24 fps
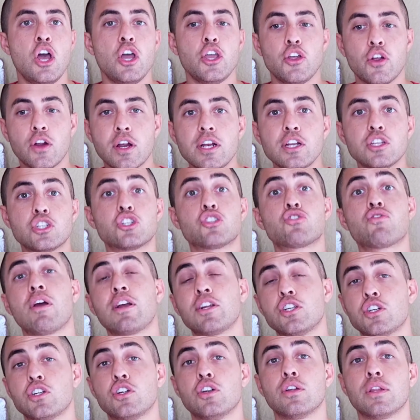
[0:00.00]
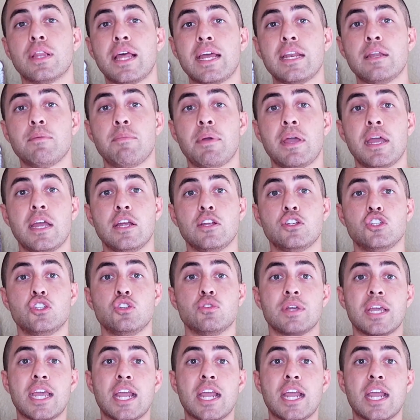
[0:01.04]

you're gonna structure your landing page to